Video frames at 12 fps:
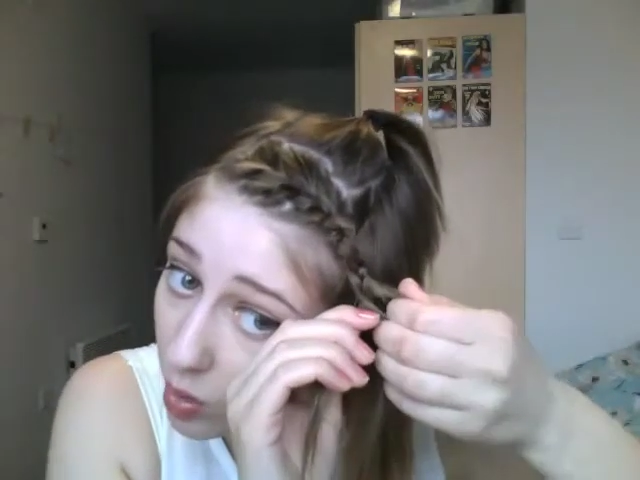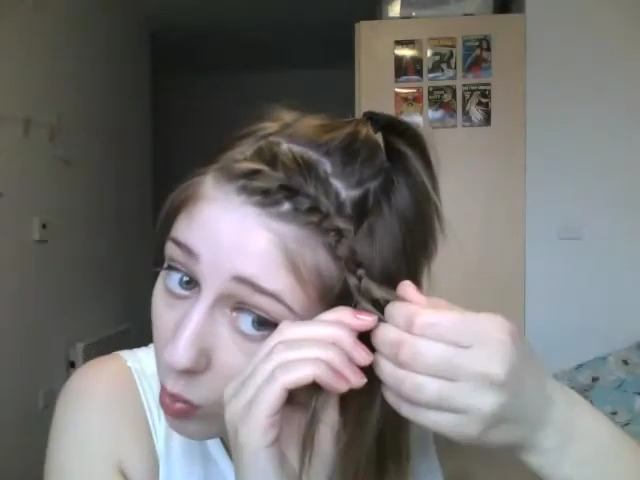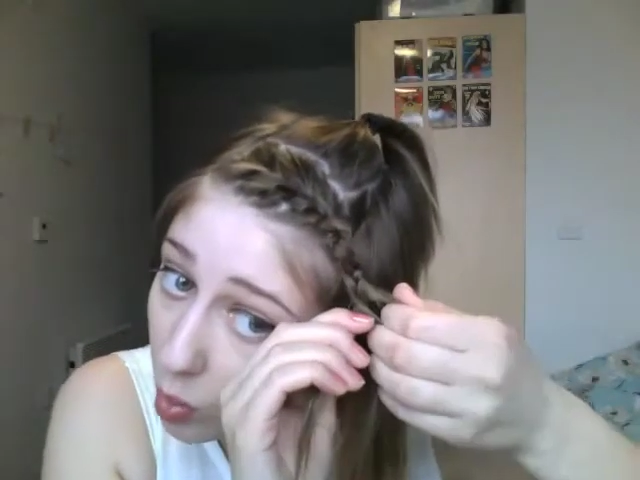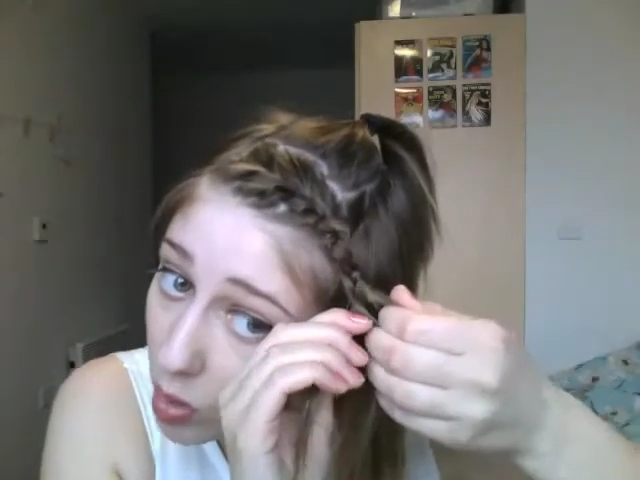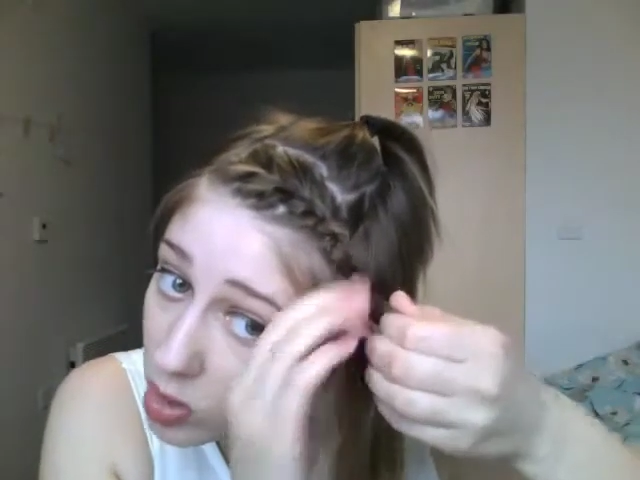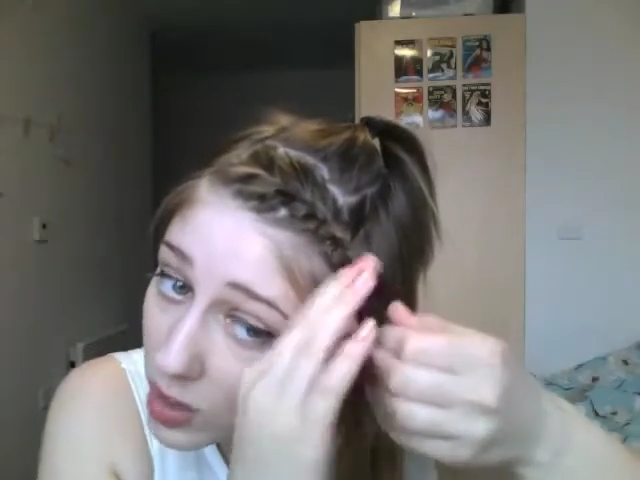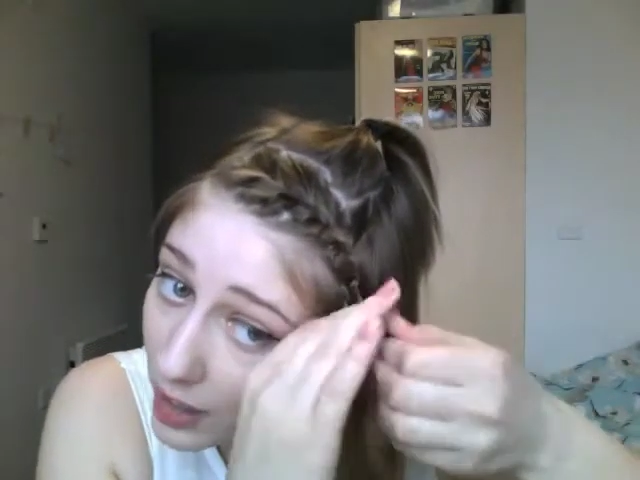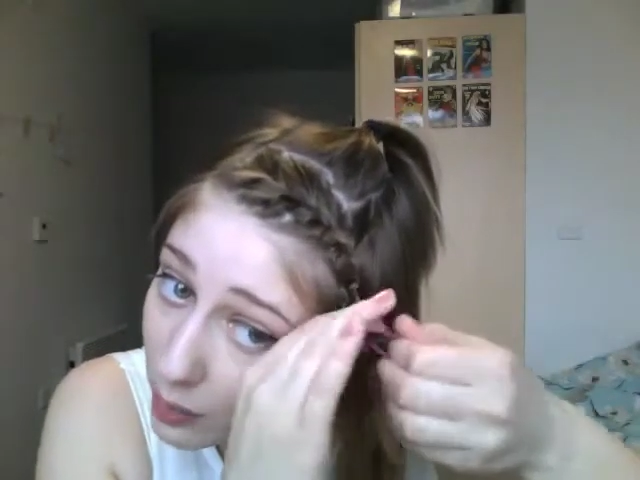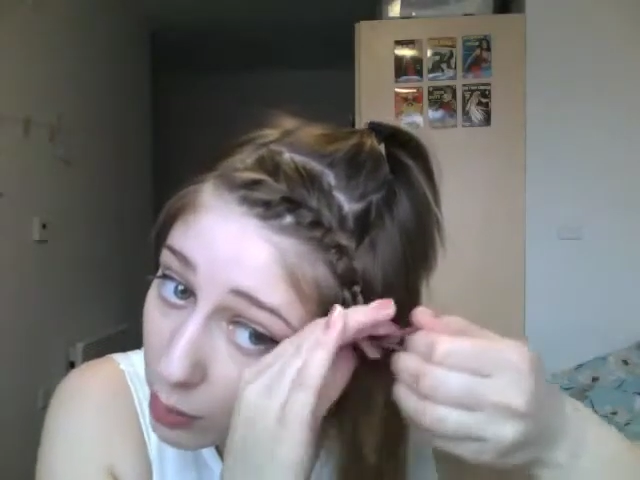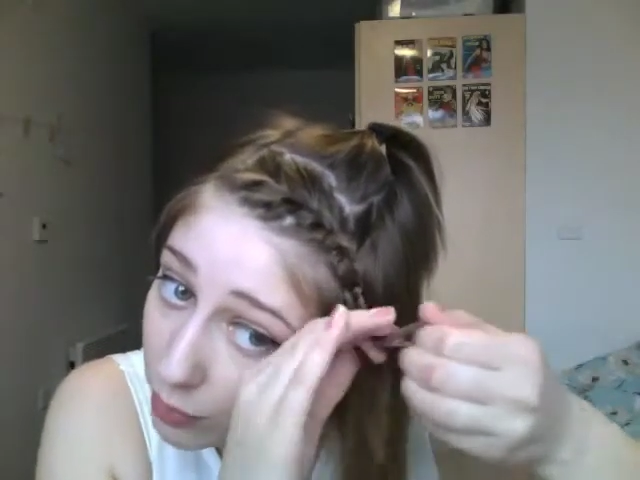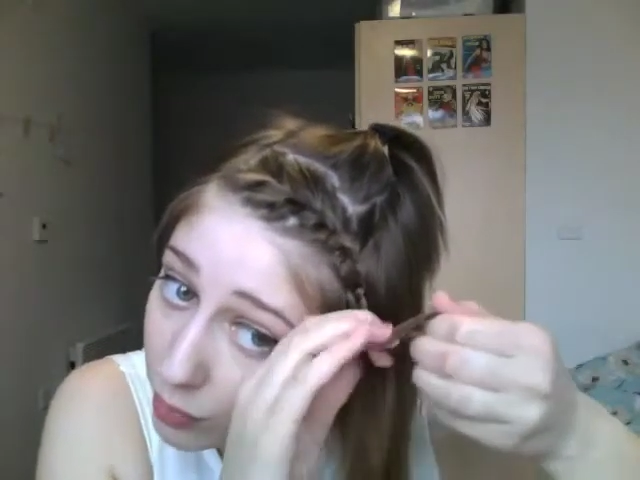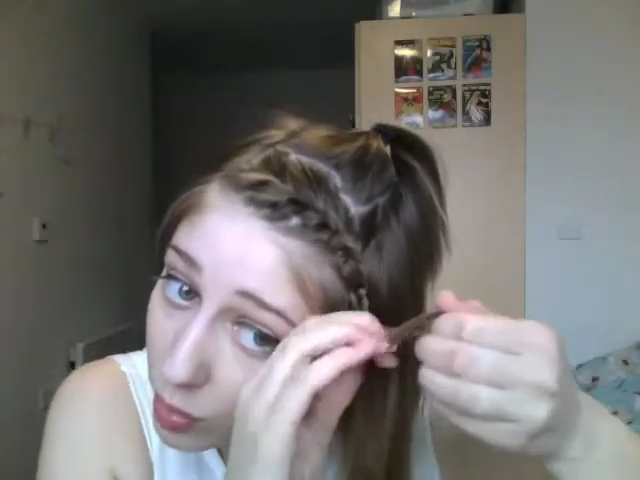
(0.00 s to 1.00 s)
watch
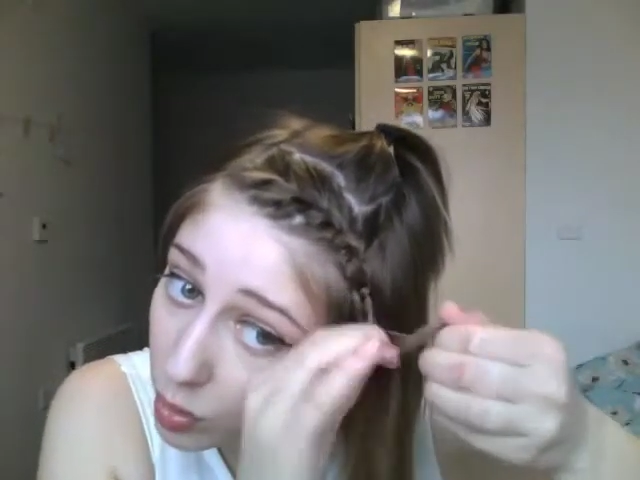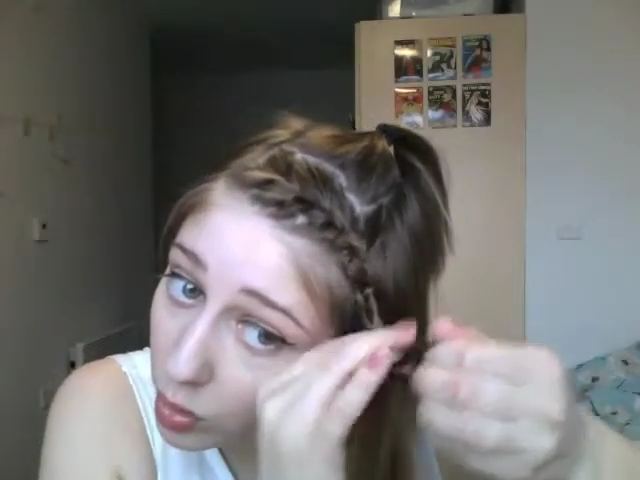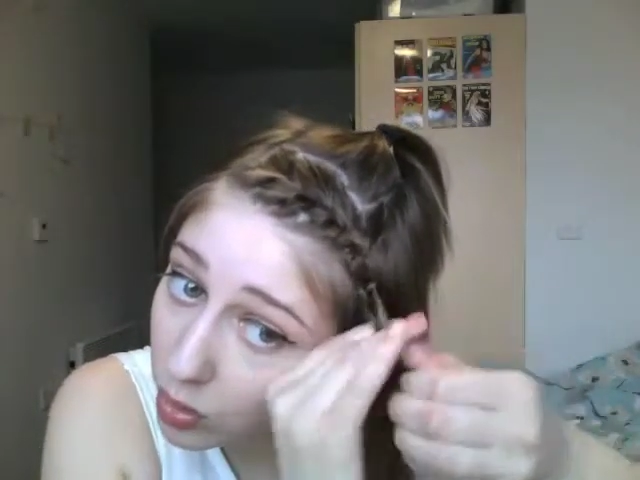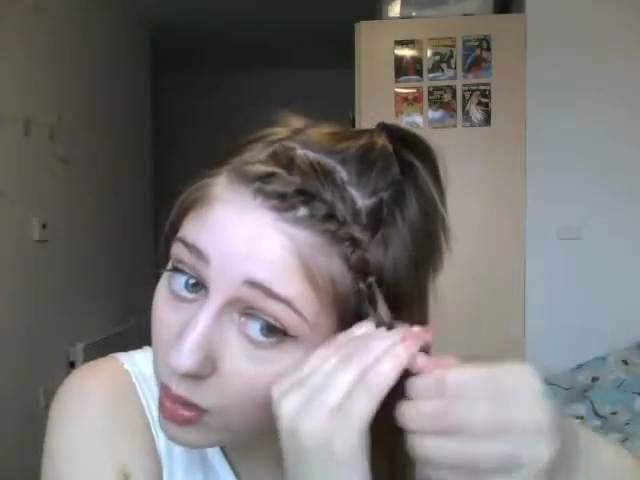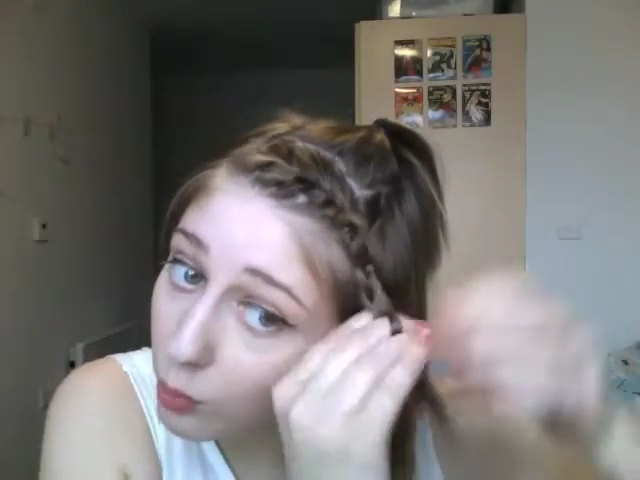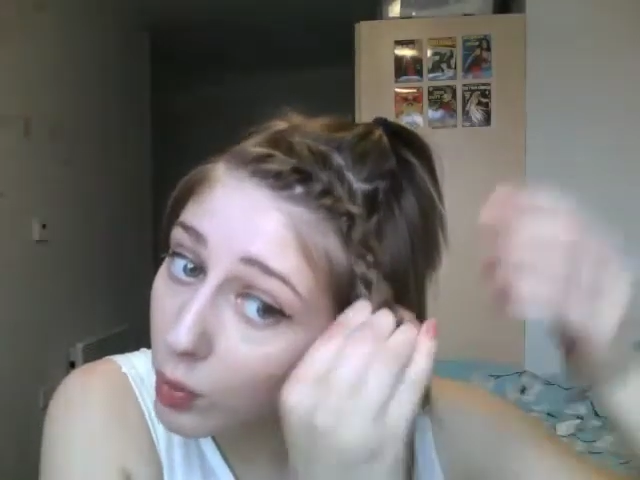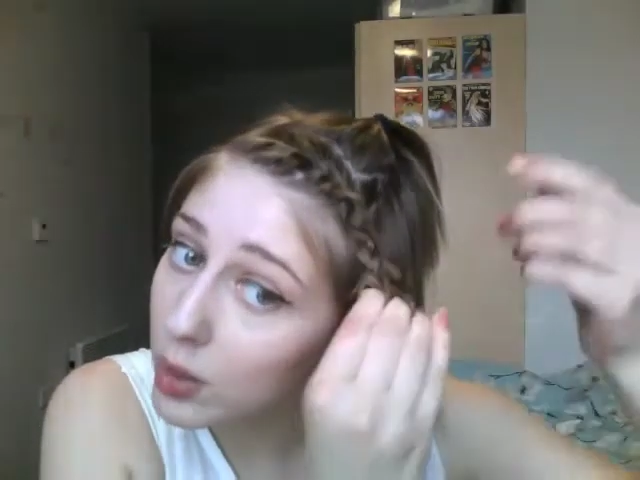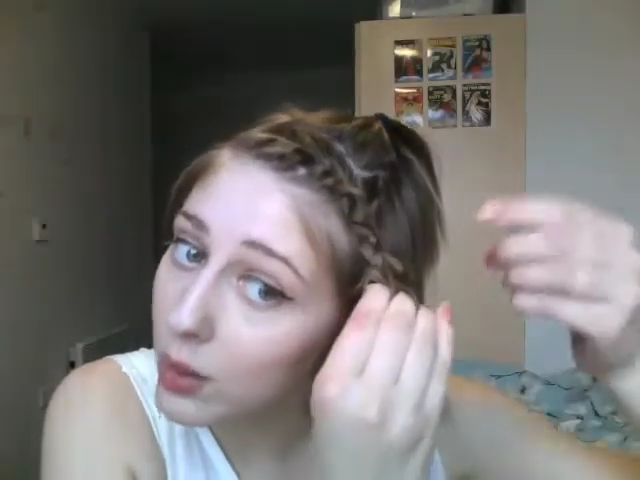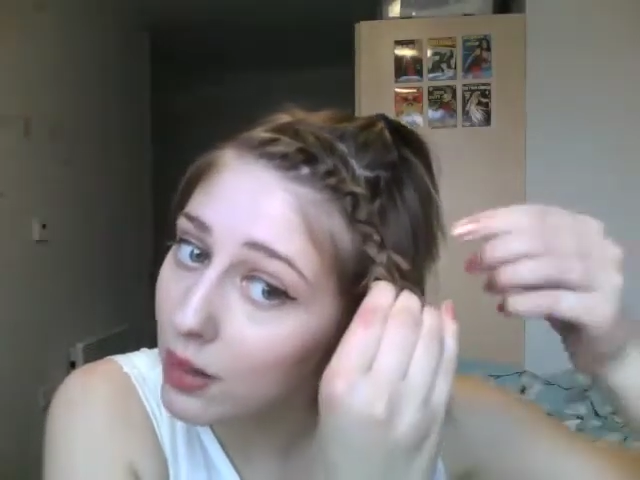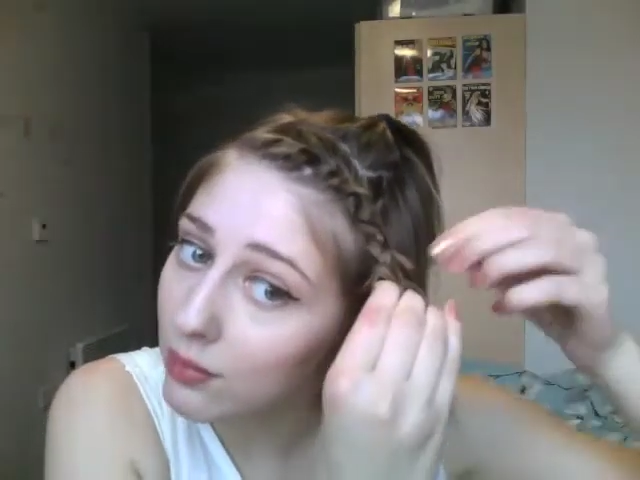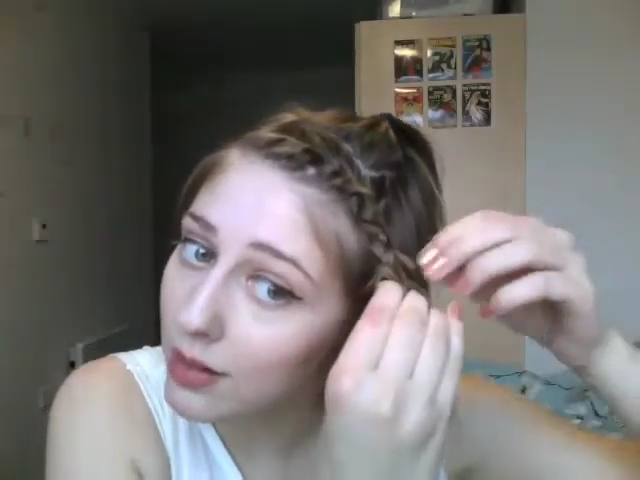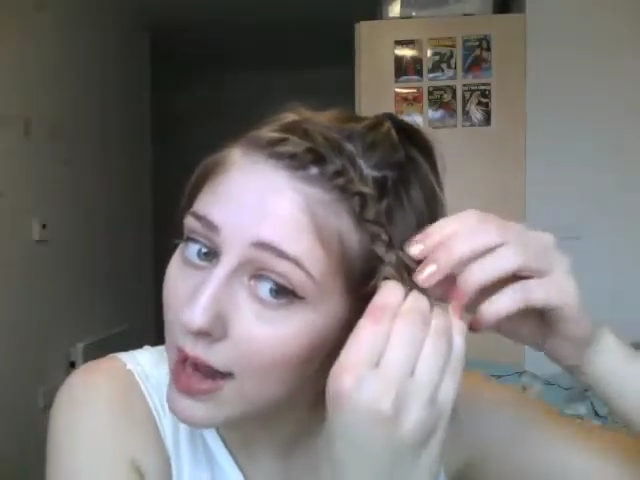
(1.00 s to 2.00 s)
out for when you
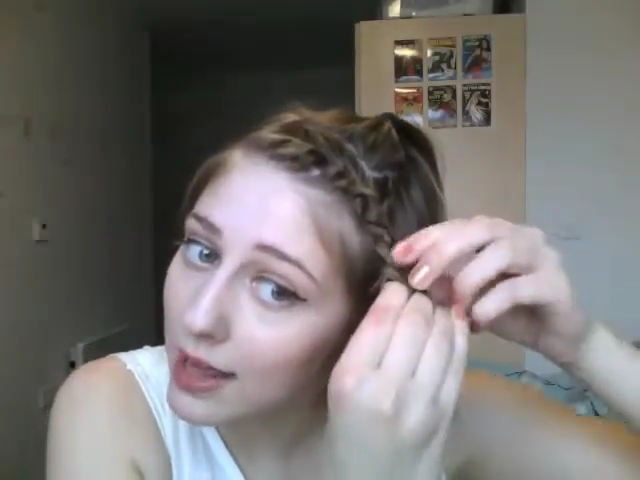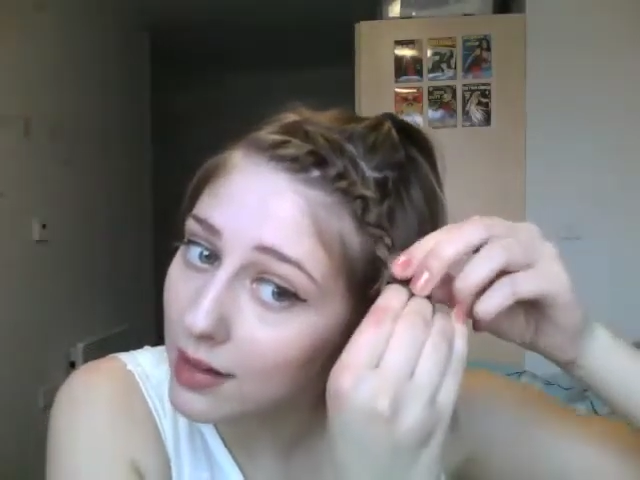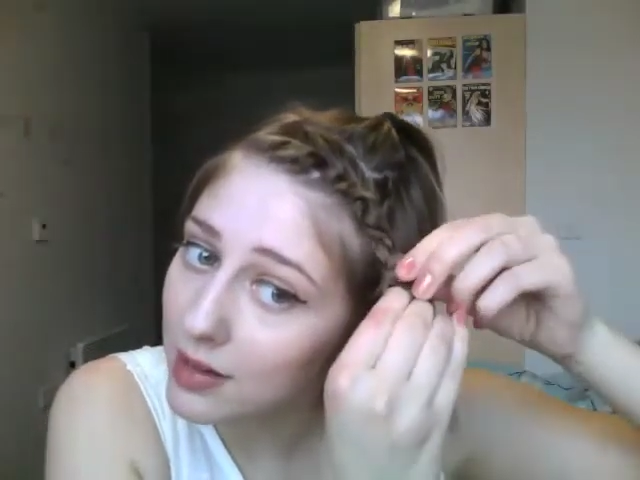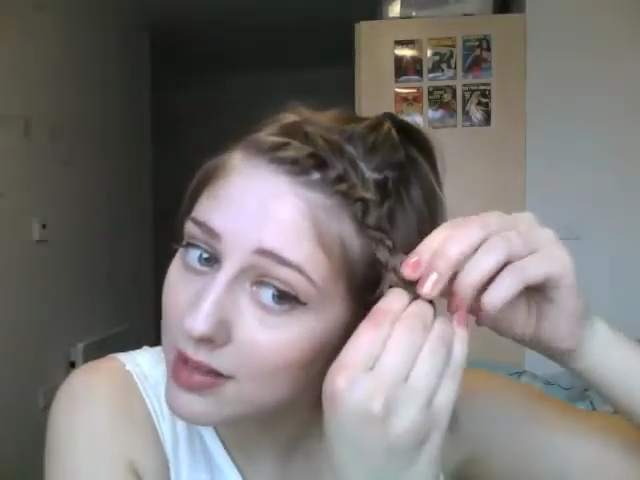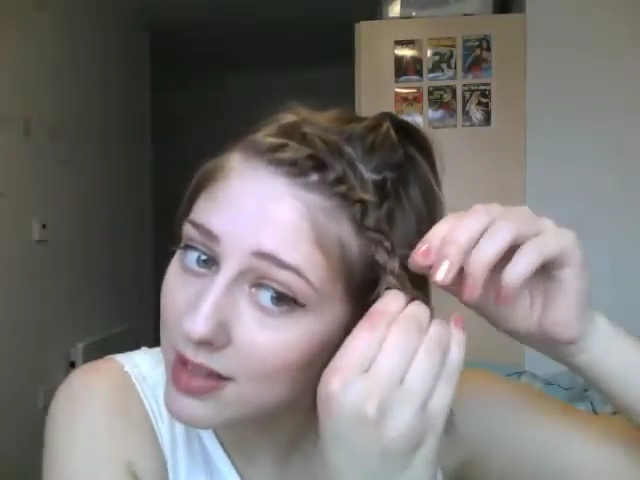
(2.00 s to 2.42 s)
have layers,